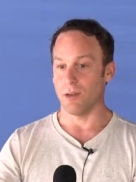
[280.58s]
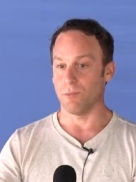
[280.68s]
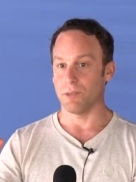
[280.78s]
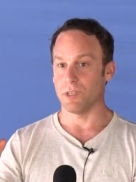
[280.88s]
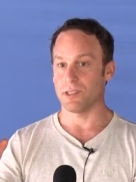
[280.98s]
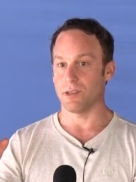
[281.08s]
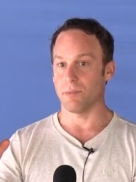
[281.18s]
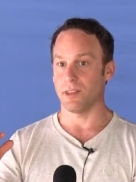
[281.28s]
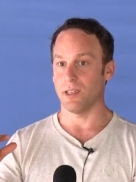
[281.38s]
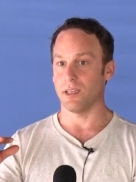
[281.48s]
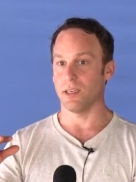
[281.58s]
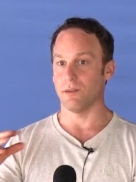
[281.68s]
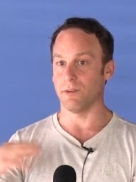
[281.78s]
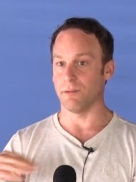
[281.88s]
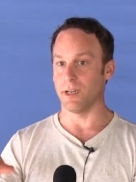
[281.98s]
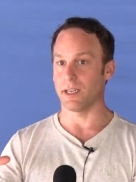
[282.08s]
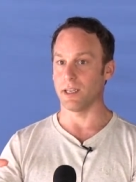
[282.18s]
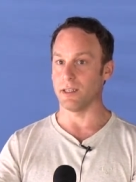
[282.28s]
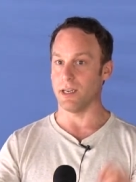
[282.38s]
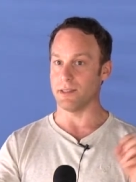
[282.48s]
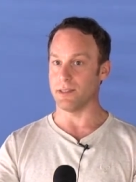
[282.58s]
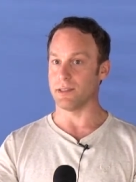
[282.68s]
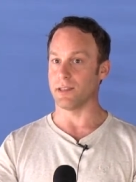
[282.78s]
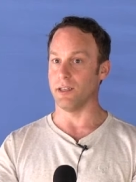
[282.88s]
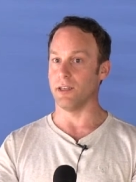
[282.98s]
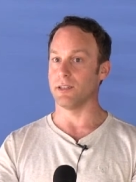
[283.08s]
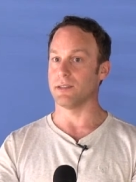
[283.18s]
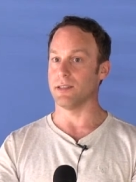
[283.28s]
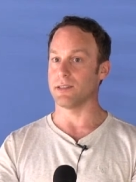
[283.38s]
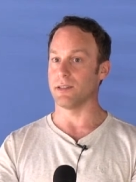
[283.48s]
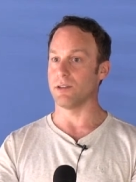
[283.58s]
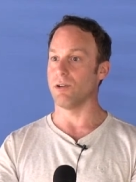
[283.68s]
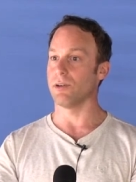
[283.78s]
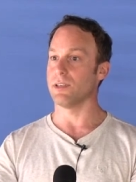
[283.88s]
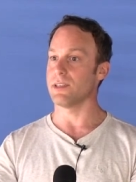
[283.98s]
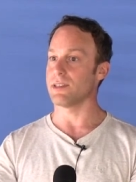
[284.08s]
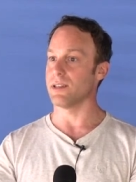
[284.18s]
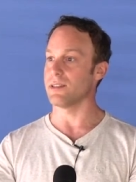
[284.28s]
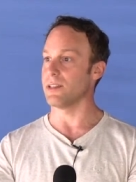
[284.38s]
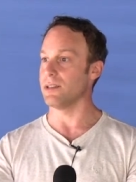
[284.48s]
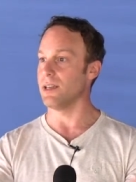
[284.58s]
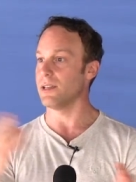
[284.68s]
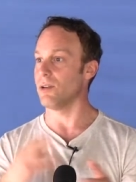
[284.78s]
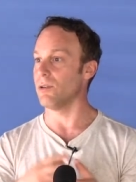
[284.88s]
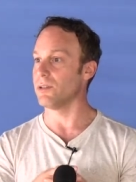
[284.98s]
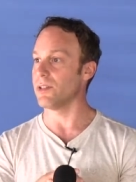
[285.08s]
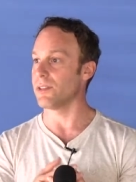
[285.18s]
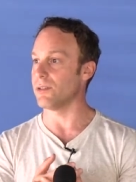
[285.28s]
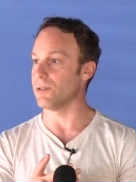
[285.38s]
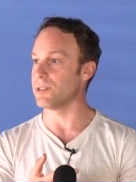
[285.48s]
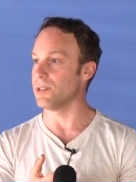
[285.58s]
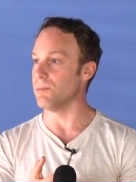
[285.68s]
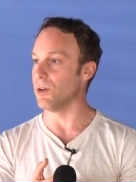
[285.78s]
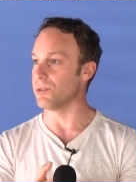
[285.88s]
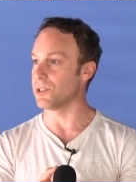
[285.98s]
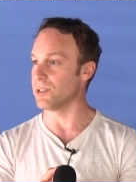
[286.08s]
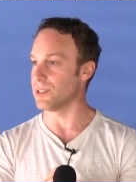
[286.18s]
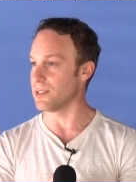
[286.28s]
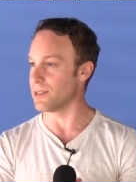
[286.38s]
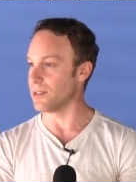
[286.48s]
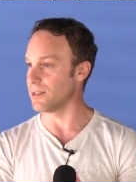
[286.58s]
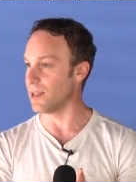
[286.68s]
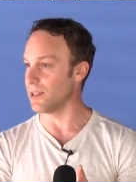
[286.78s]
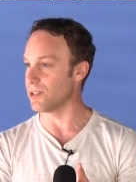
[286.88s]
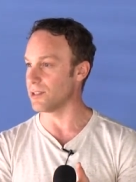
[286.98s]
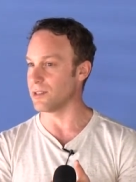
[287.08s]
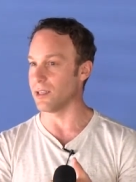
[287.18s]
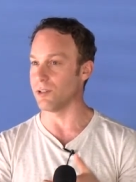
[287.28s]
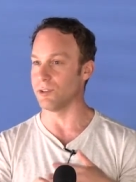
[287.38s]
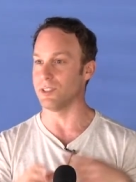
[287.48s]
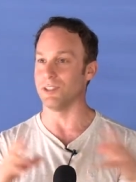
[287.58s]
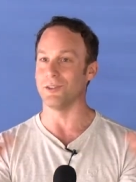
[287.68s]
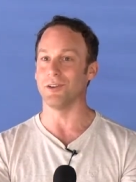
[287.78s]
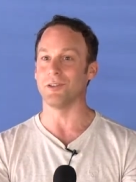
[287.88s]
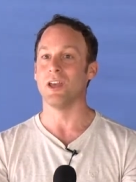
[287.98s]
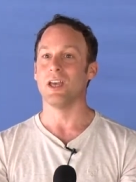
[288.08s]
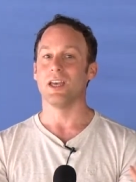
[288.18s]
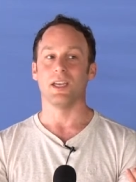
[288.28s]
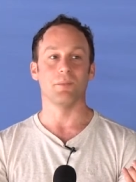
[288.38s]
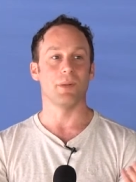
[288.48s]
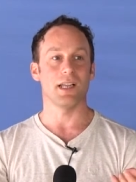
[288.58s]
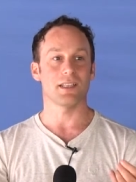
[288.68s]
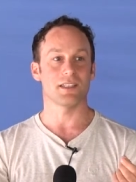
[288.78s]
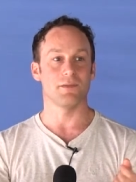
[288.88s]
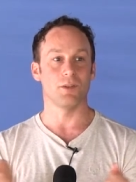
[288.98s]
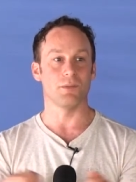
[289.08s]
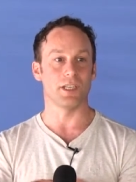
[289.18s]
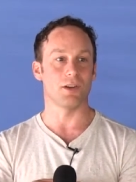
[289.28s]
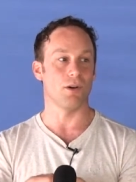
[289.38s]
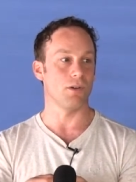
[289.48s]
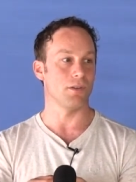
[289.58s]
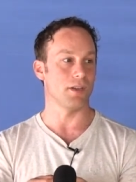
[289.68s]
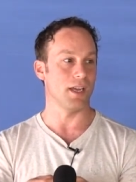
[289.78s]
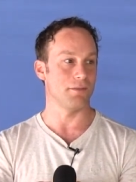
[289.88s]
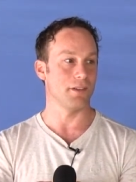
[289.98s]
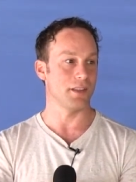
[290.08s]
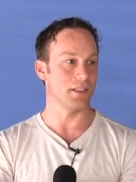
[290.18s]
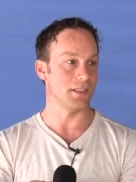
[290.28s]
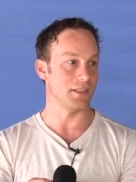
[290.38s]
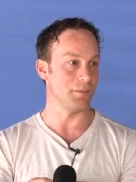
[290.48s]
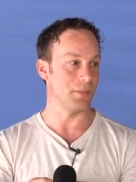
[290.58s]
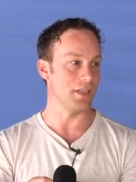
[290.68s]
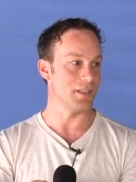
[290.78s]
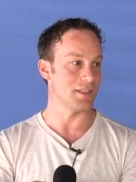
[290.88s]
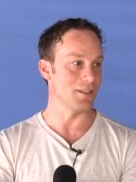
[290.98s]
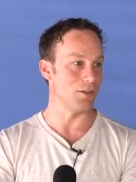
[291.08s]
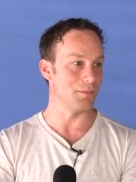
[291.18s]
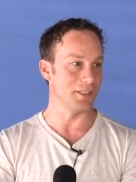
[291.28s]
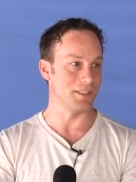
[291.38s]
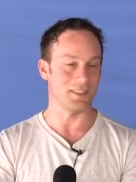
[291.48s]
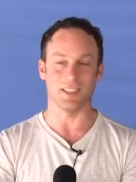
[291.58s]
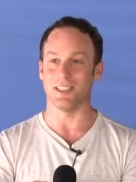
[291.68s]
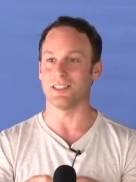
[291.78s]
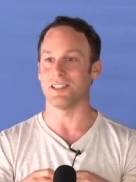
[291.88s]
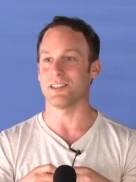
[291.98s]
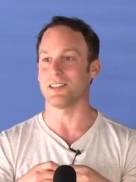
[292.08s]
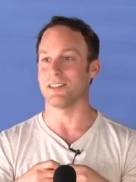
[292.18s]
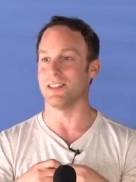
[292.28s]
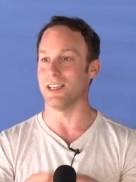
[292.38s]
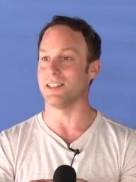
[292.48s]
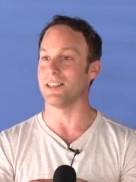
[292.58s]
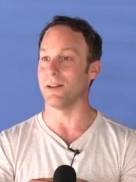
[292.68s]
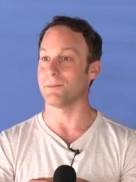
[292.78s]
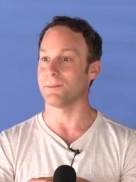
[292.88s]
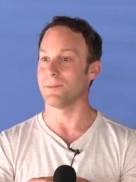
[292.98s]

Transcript: when we stop thinking, we recognize this alertness and cognizance, and then all the thoughts, emotions, and sensations they continue on. In balanced view, we call everything that appears in open intelligence data